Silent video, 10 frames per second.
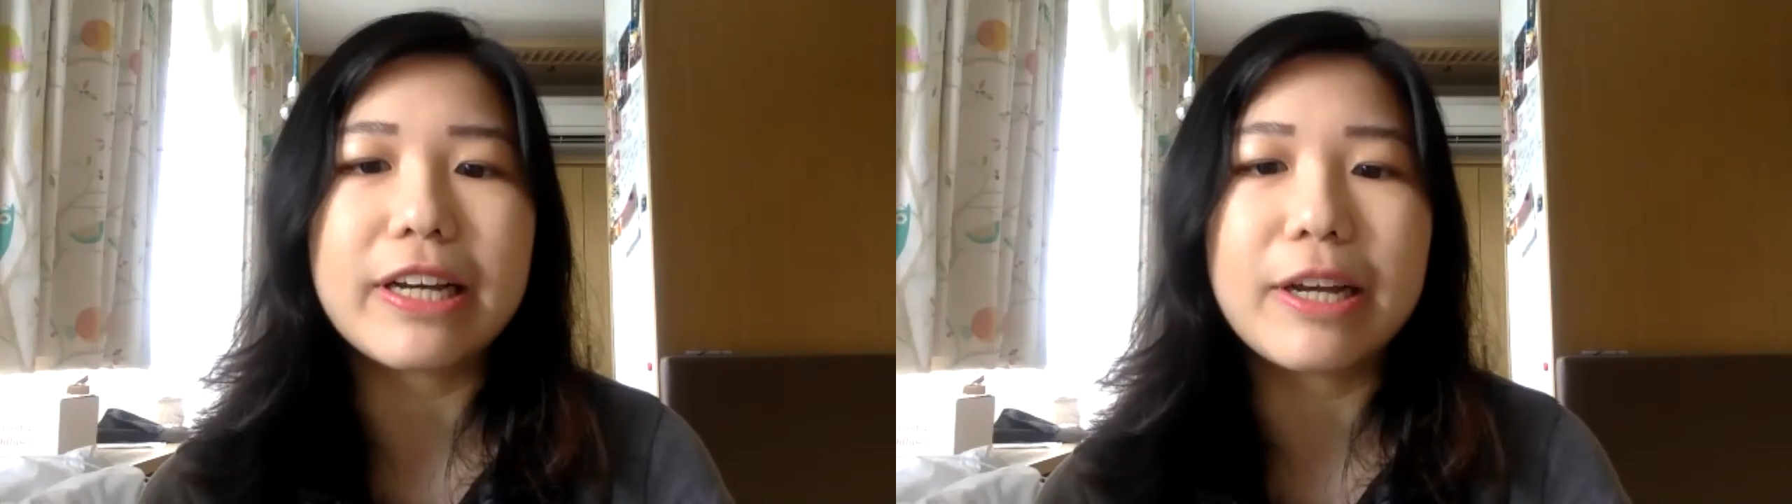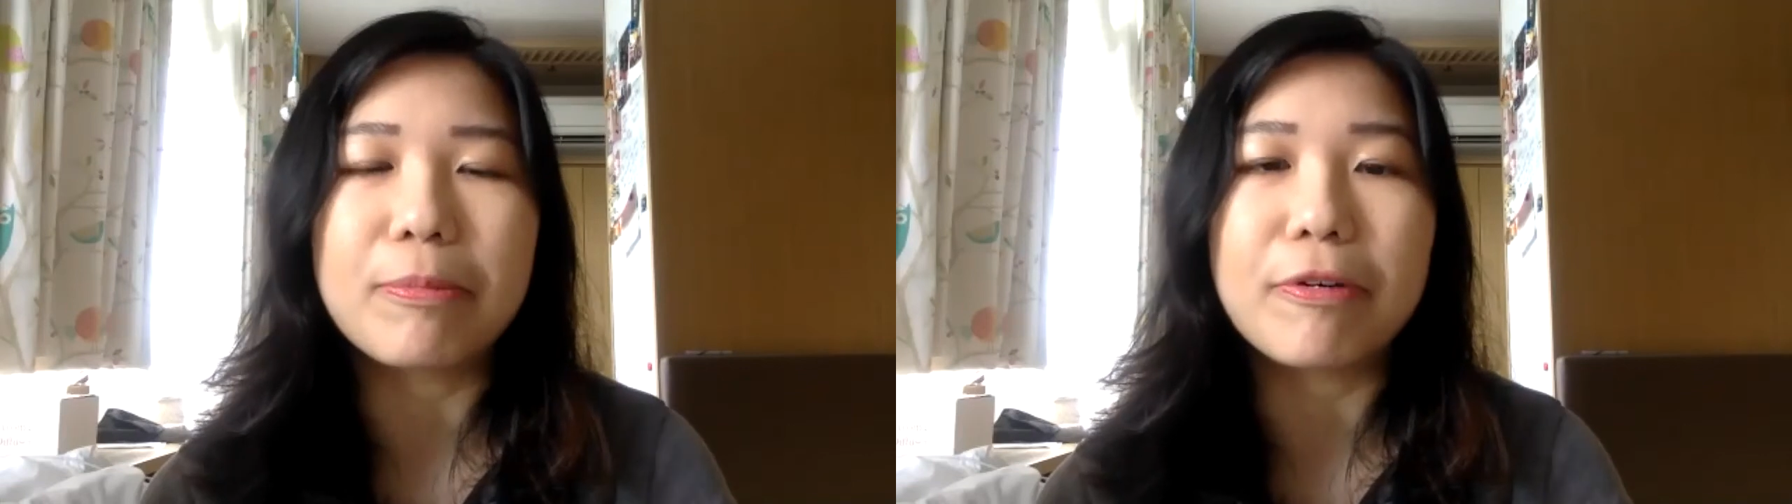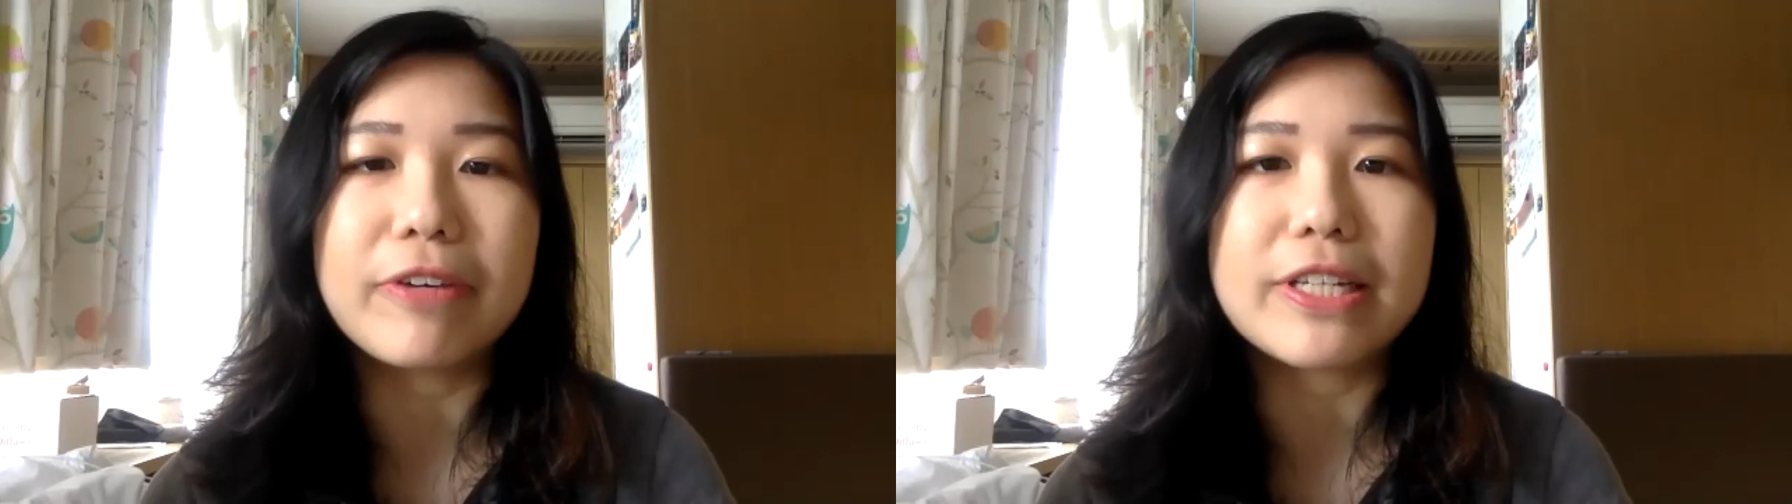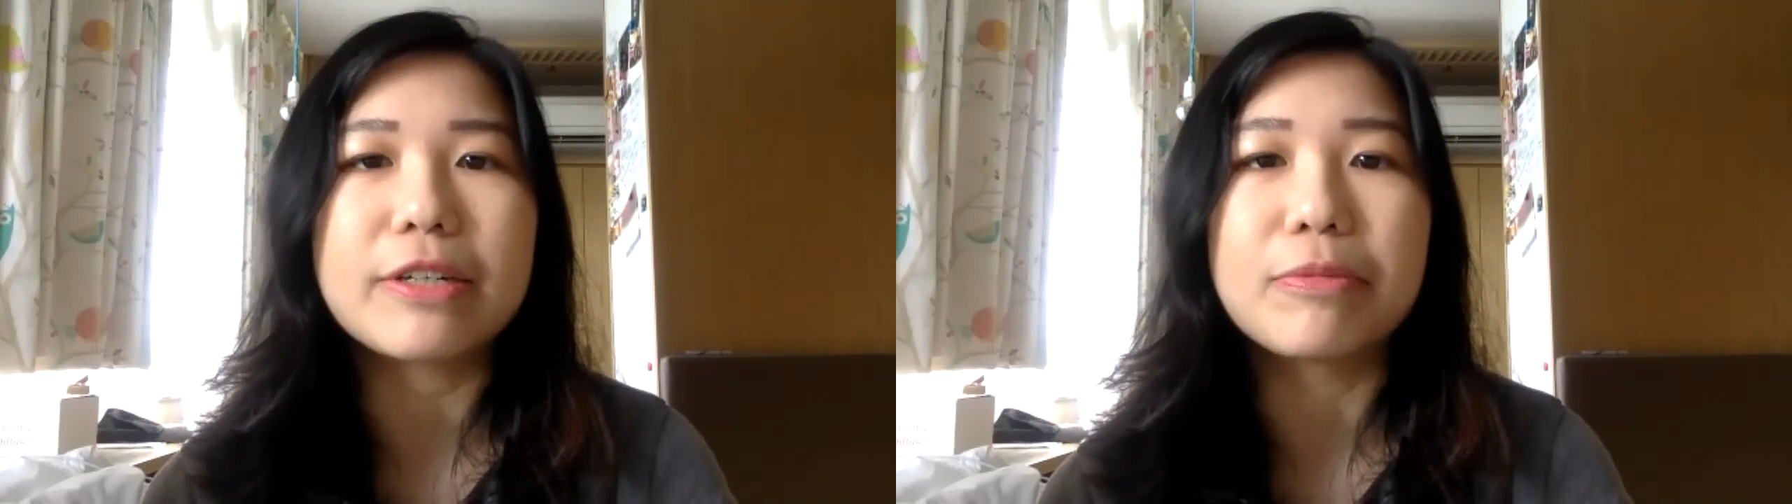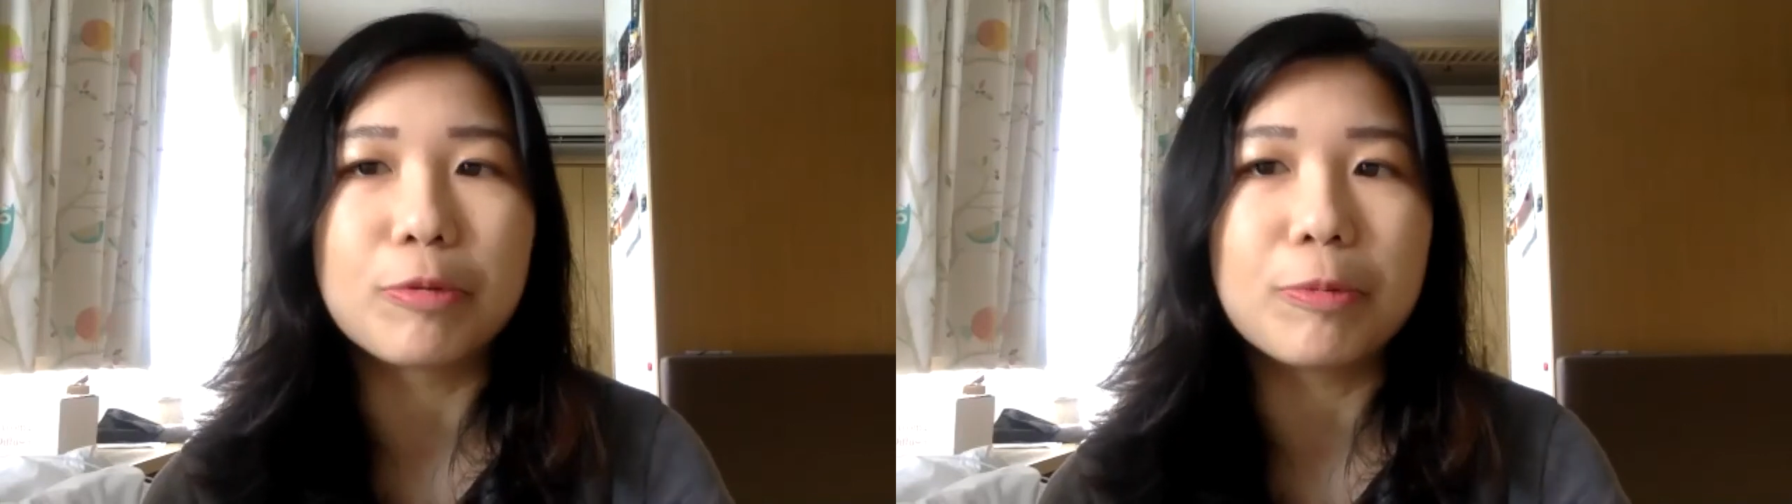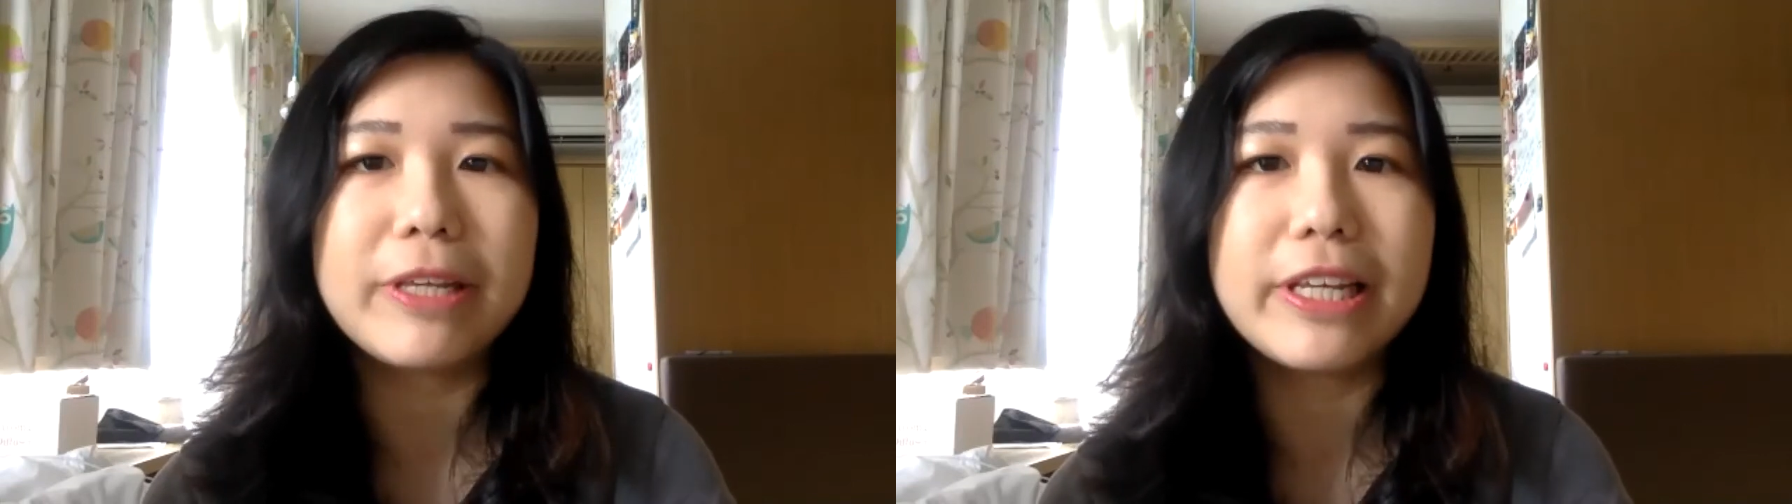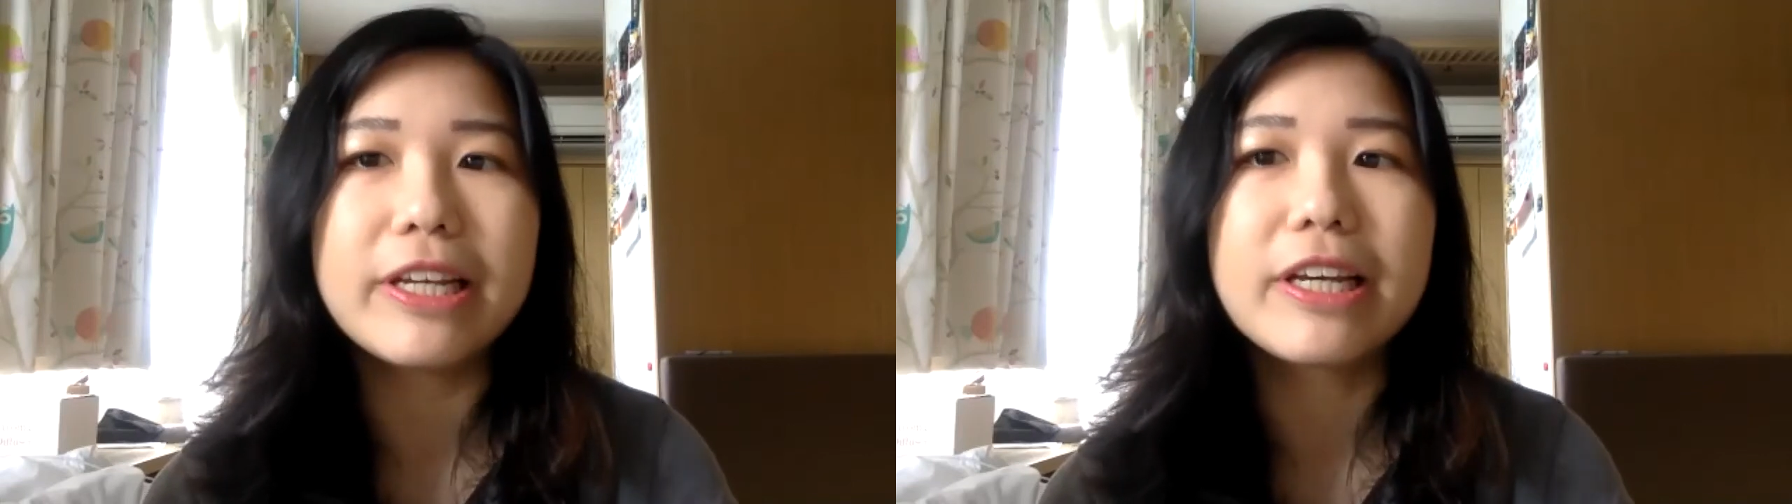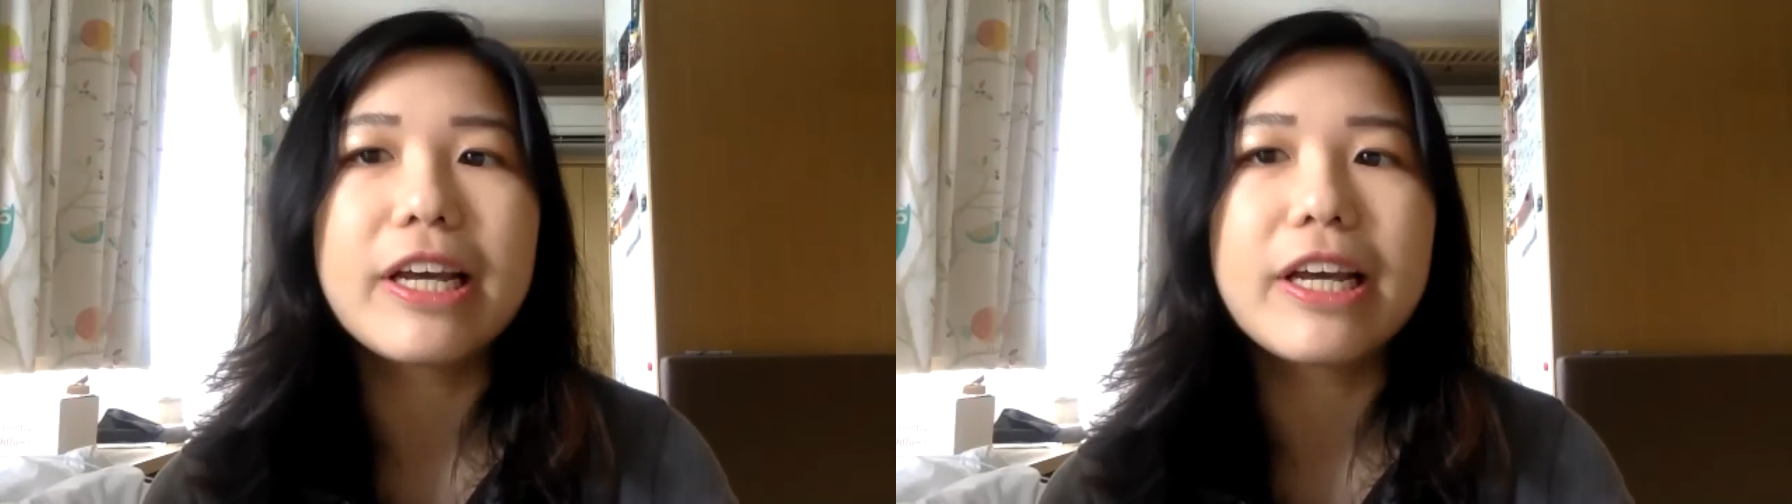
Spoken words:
and Professor Ruby